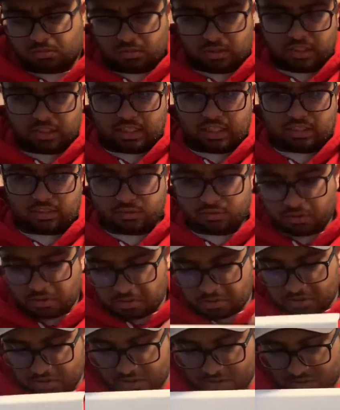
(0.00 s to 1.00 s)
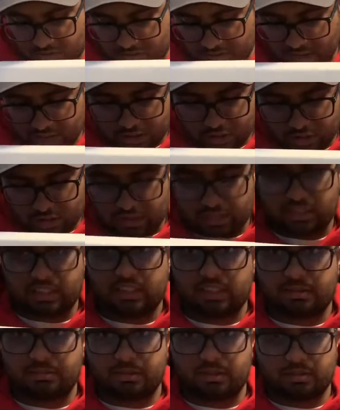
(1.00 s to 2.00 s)
And that's gross. That's just sticky
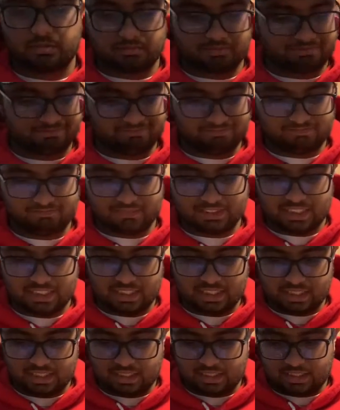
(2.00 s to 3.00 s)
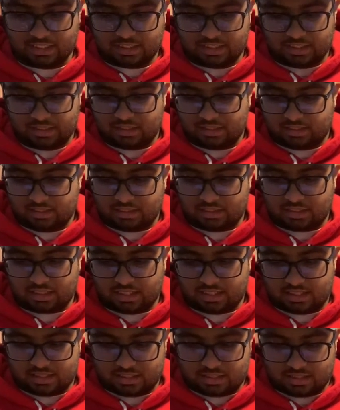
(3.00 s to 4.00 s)
the one.
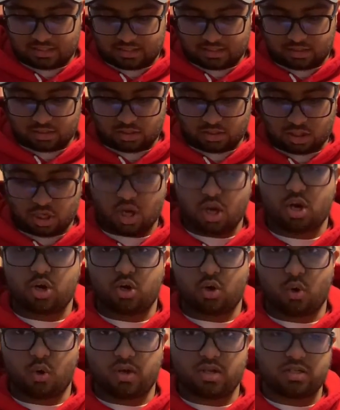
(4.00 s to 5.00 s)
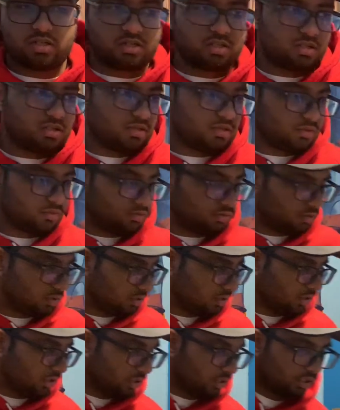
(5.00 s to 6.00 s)
Nice nice.
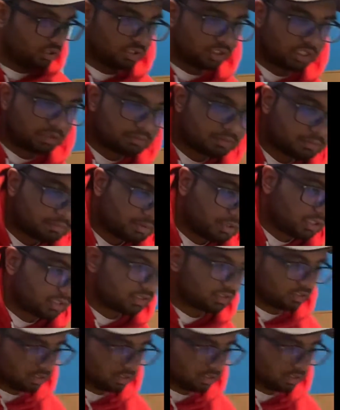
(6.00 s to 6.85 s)
Keep the box